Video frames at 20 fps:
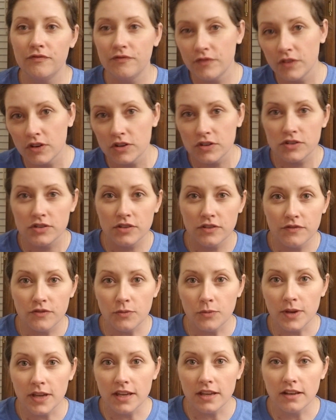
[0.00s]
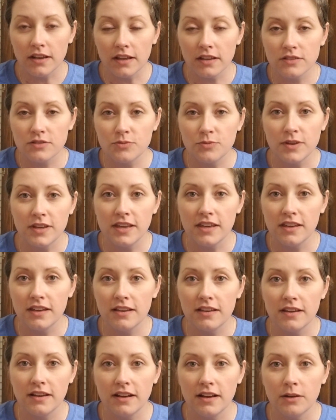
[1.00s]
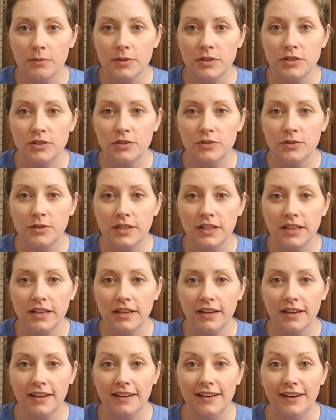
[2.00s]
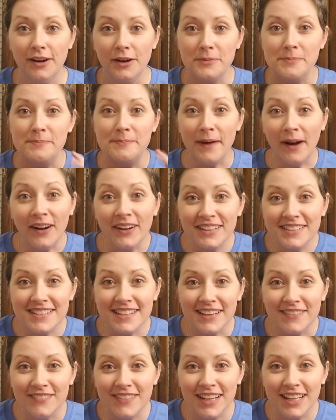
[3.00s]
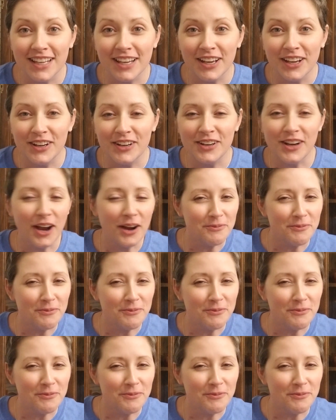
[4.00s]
first of the week next week I'll be doing an unboxing video.